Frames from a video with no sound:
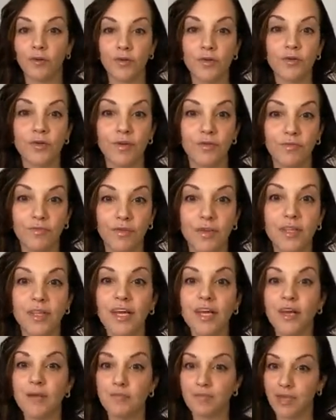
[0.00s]
or you can feel
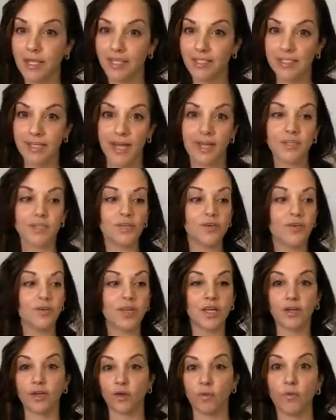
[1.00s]
it and be intentional
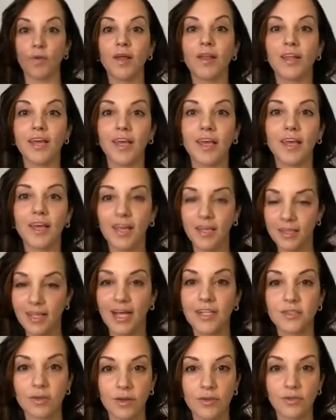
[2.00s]
that you're willing. And
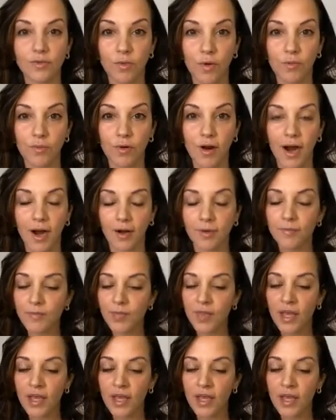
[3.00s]
that's also a prayer.